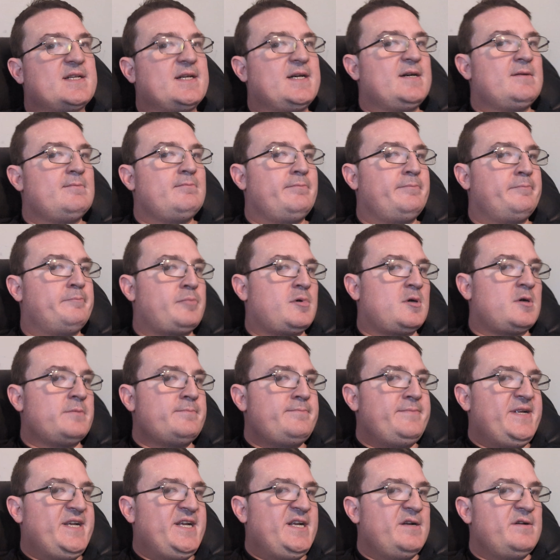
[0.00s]
that
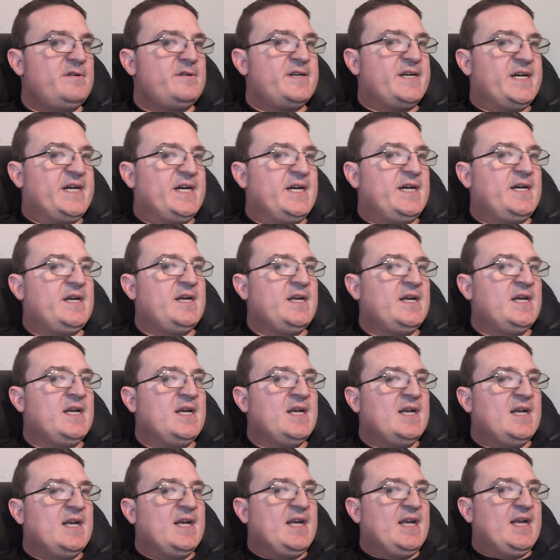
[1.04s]
Bermuda
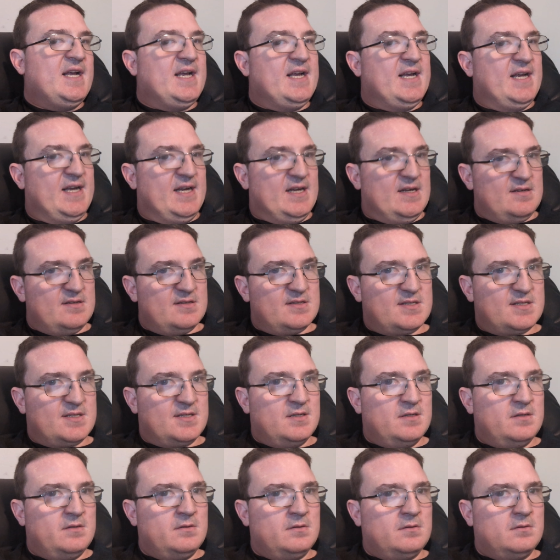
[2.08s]

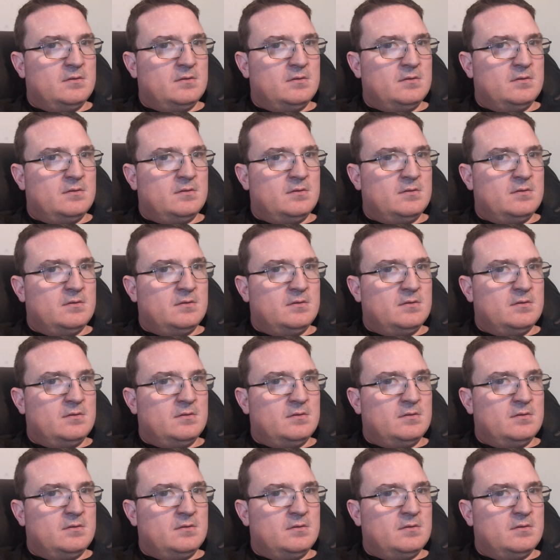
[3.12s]
has.